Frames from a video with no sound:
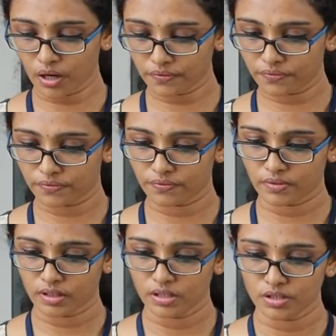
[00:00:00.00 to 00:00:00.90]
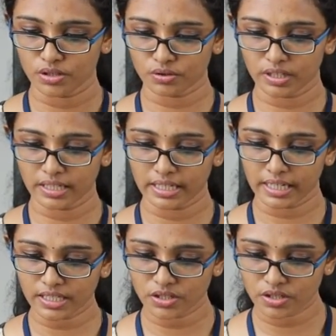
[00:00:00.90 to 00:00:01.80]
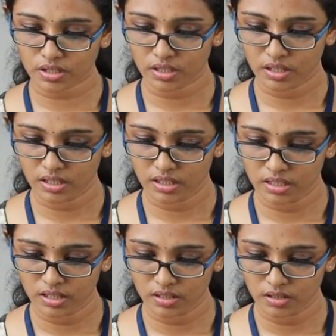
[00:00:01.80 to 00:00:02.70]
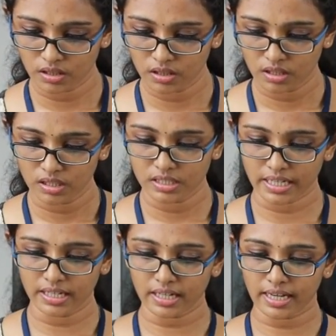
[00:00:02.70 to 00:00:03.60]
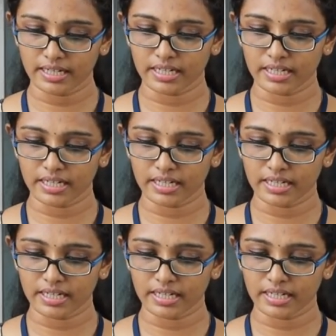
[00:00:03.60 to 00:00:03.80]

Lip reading: off to the nearest 10 and